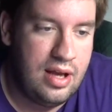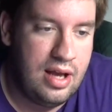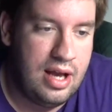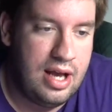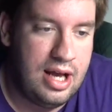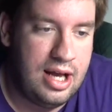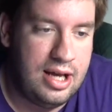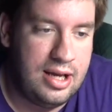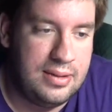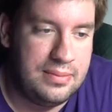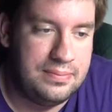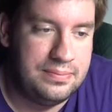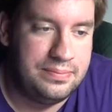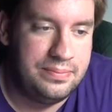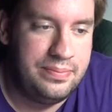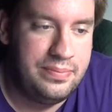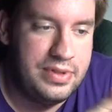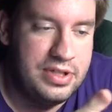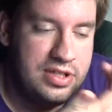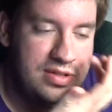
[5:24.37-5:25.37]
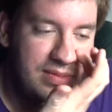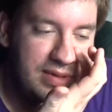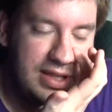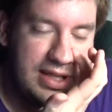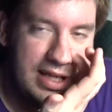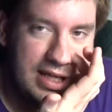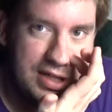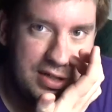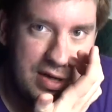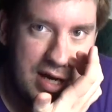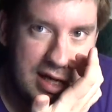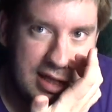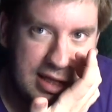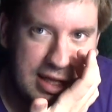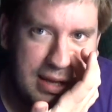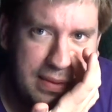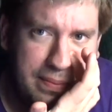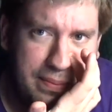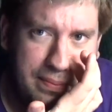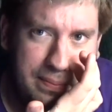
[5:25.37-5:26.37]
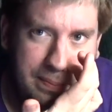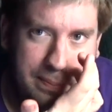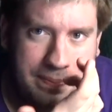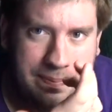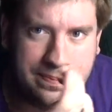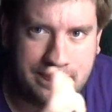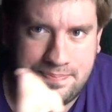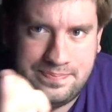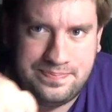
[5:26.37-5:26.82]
But do you mean, like, track them,